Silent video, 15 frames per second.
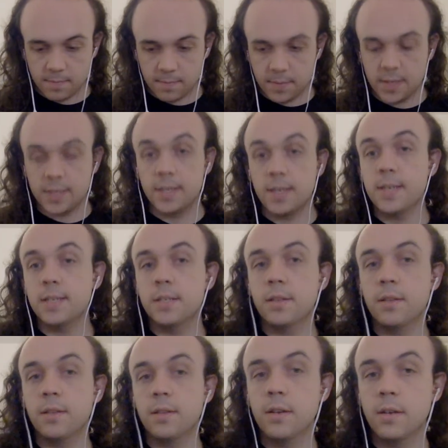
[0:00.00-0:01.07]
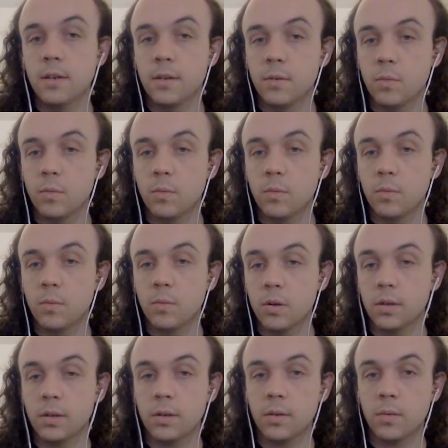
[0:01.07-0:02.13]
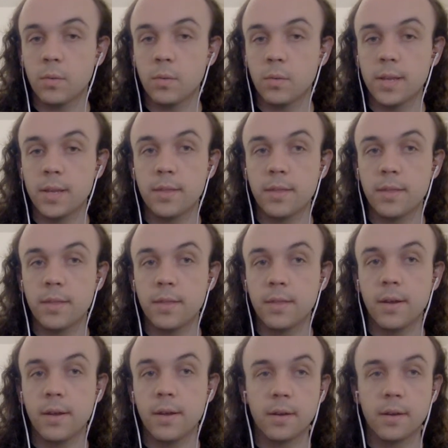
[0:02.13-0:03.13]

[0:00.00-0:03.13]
Is this the one with the